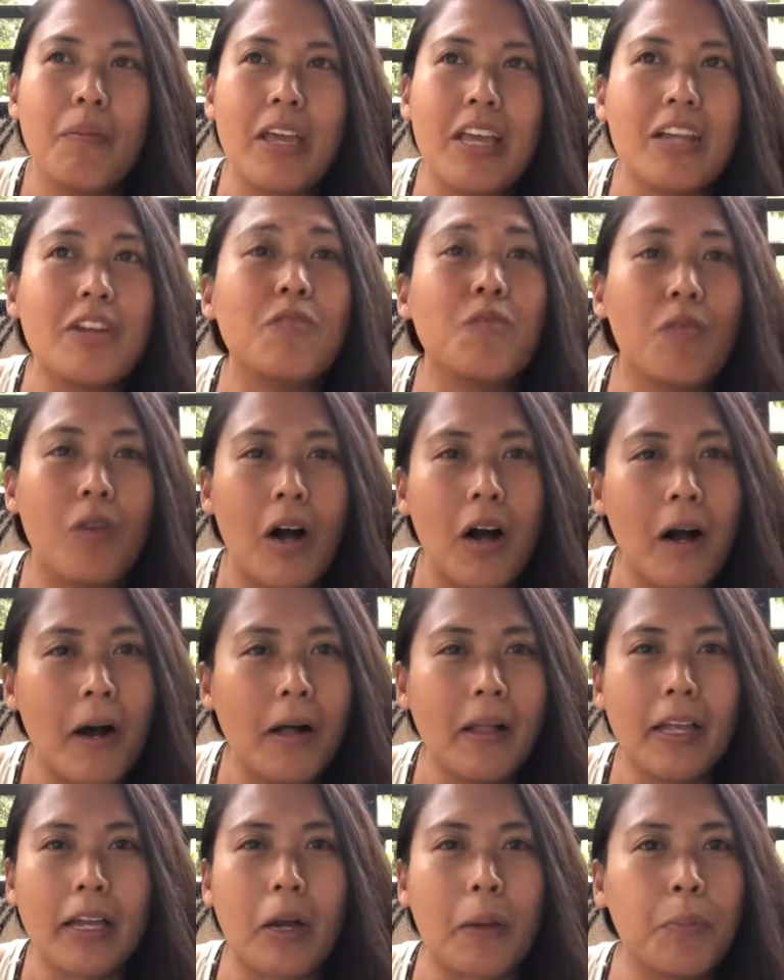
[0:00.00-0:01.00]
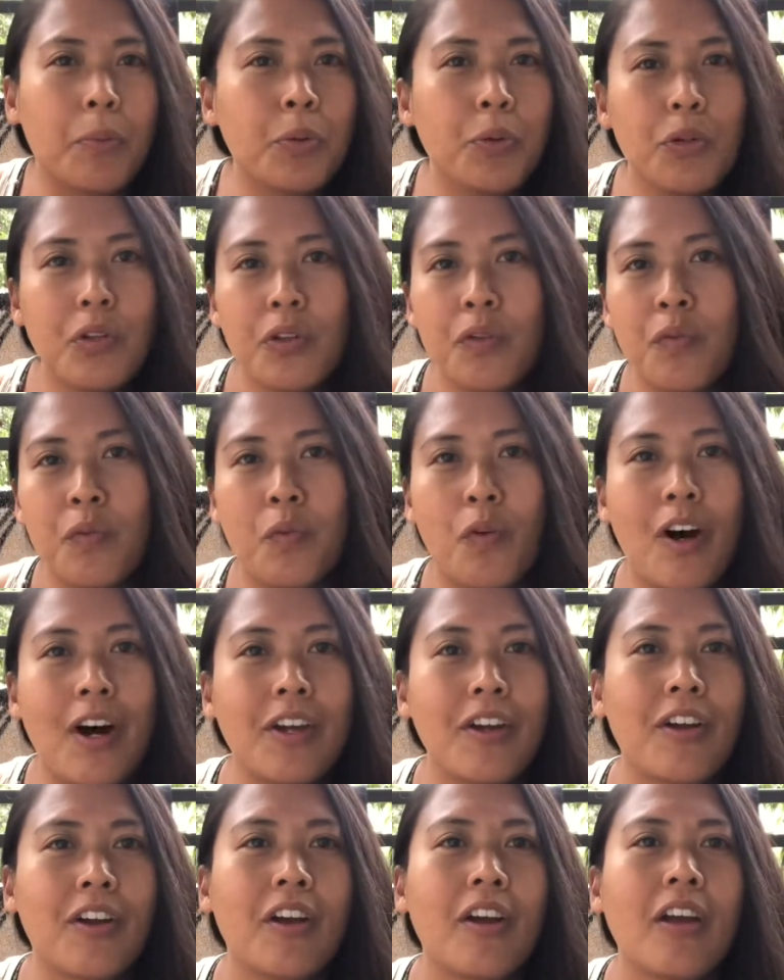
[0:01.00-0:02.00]
in like a pool of
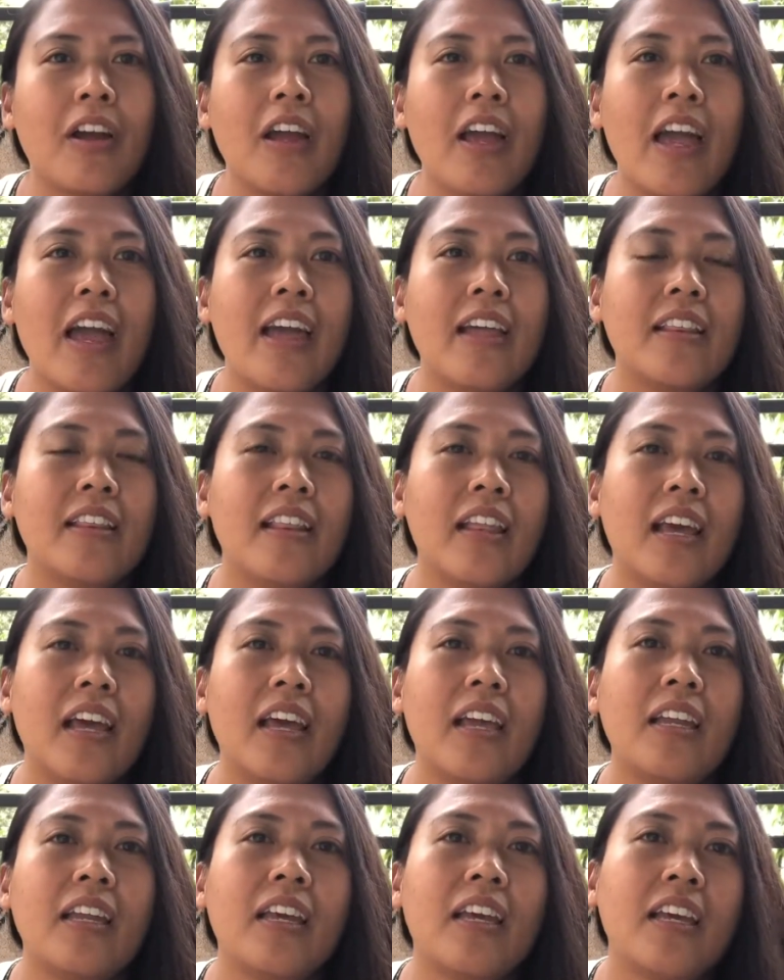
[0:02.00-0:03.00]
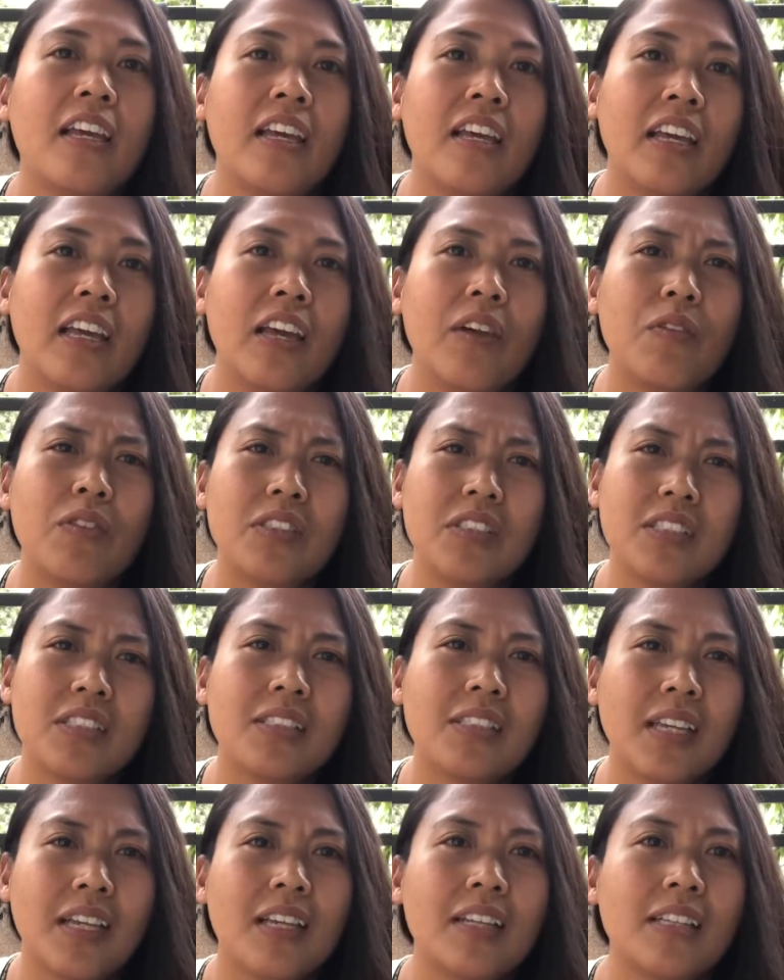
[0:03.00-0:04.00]
water, and then it was
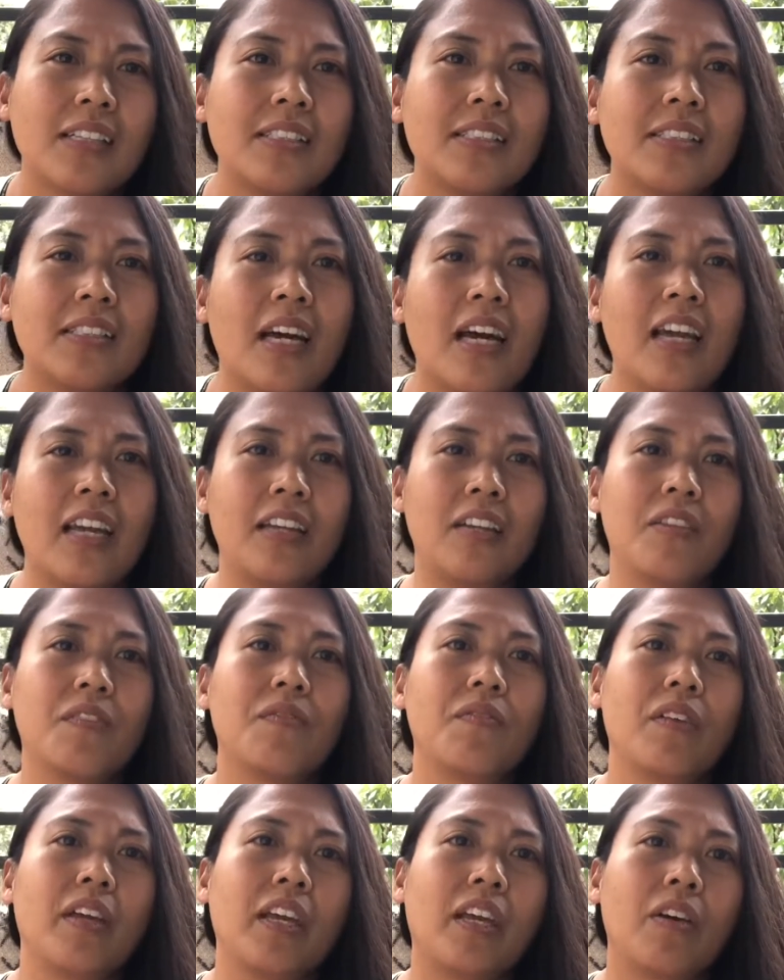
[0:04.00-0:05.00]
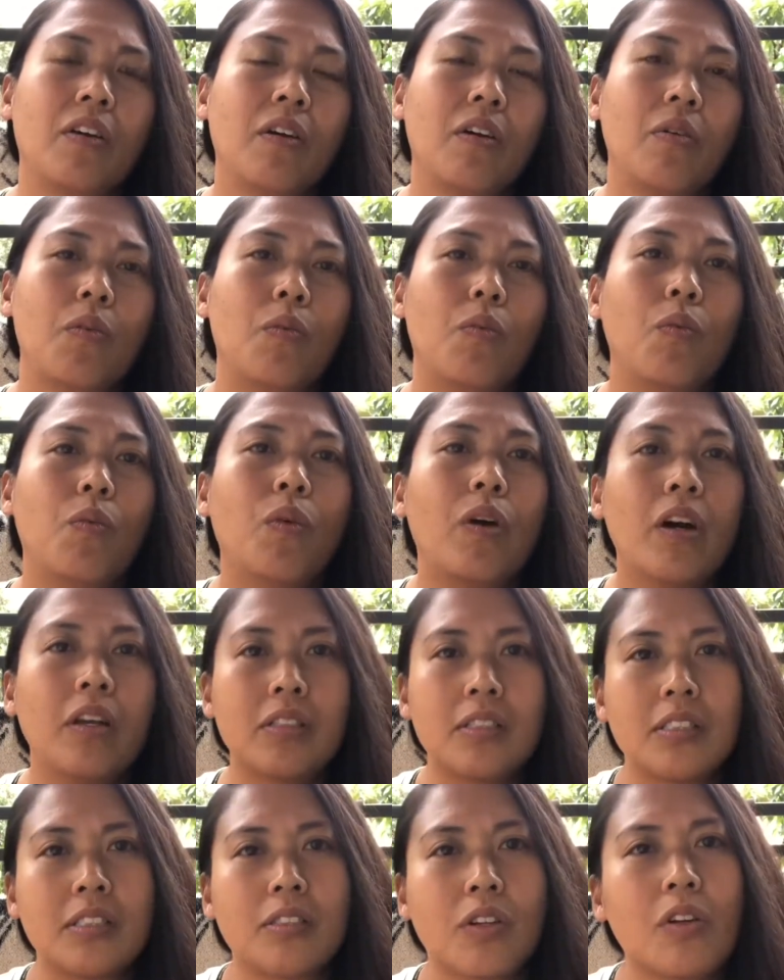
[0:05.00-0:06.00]
just like this sign of like what
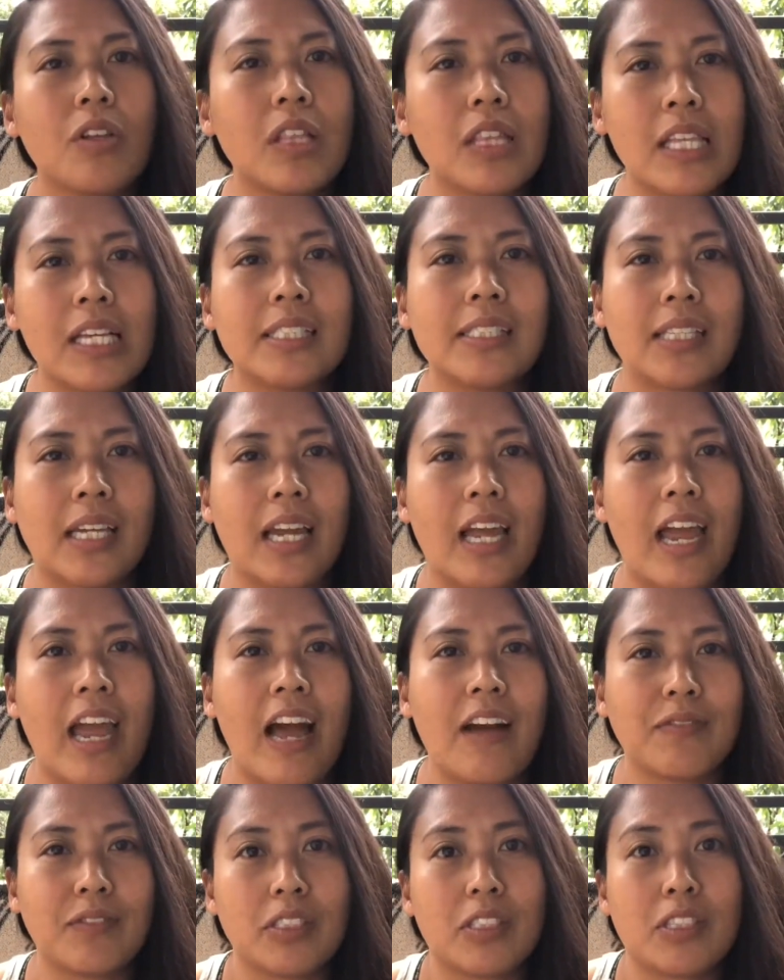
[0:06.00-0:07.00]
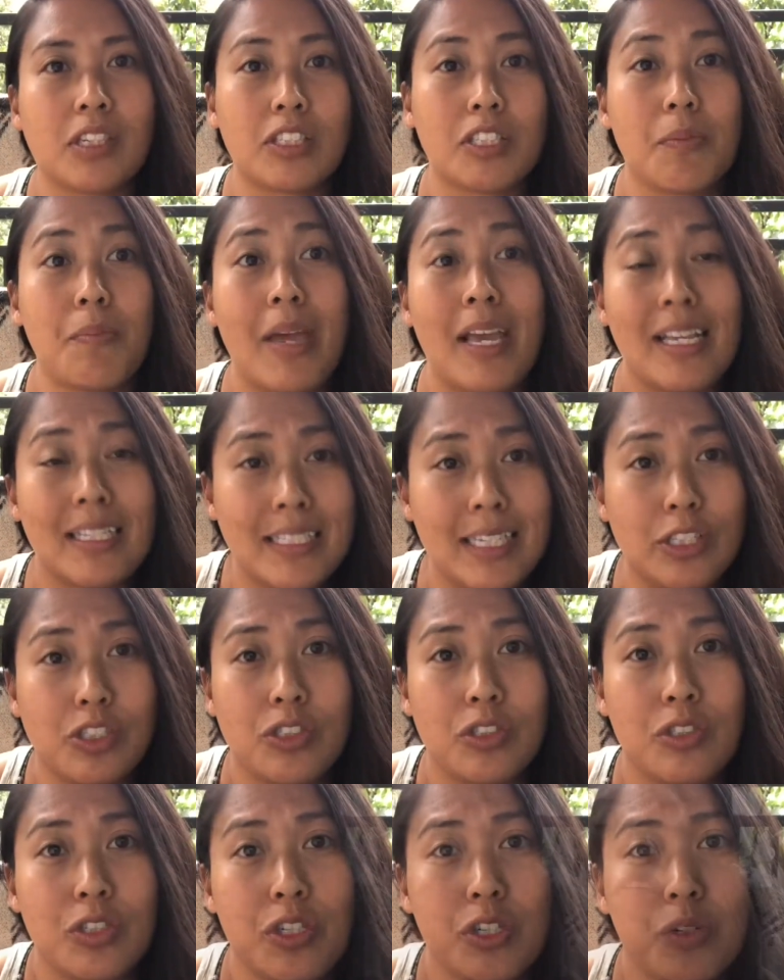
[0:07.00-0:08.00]
certain things that I have to start to pay
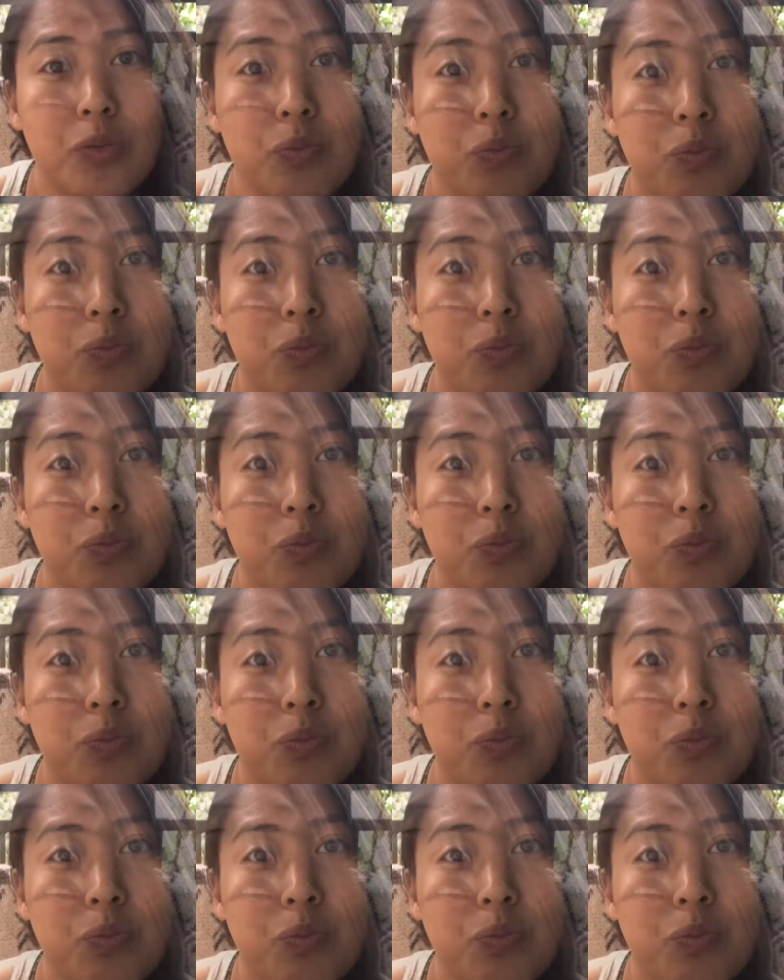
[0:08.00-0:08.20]
attention to.